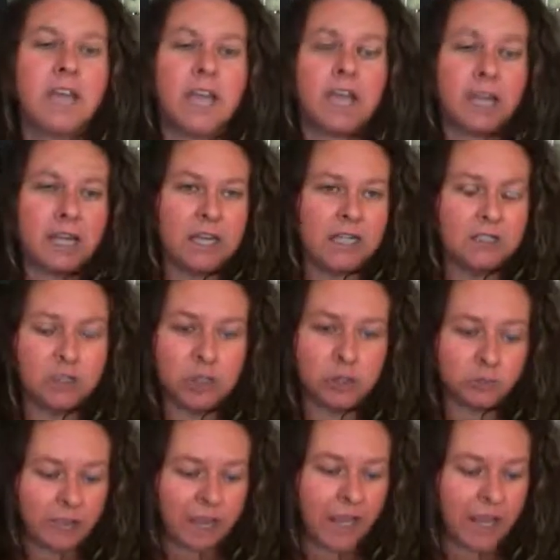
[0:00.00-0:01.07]
And, you
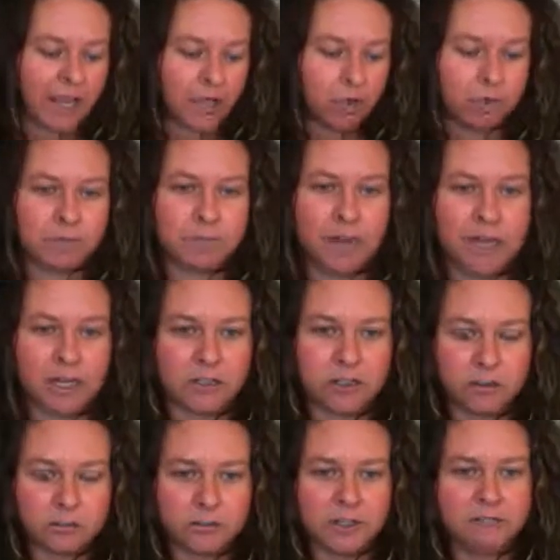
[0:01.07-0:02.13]
know, that kind of goes back
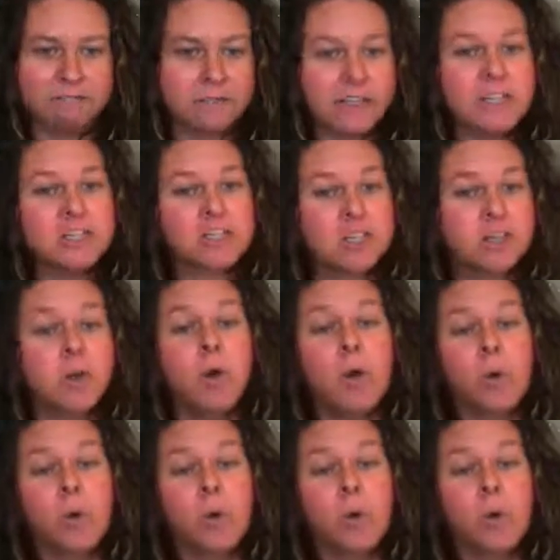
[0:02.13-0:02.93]
to inflation.